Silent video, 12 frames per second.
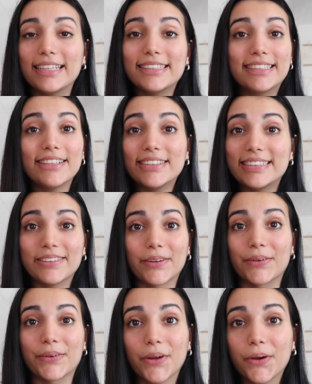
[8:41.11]
It does
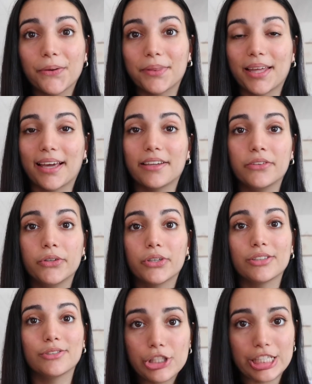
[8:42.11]
not know that you
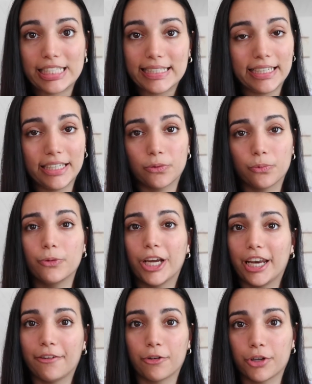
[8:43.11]
can just eat
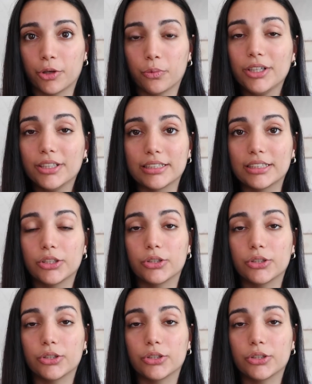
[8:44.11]
whenever you want.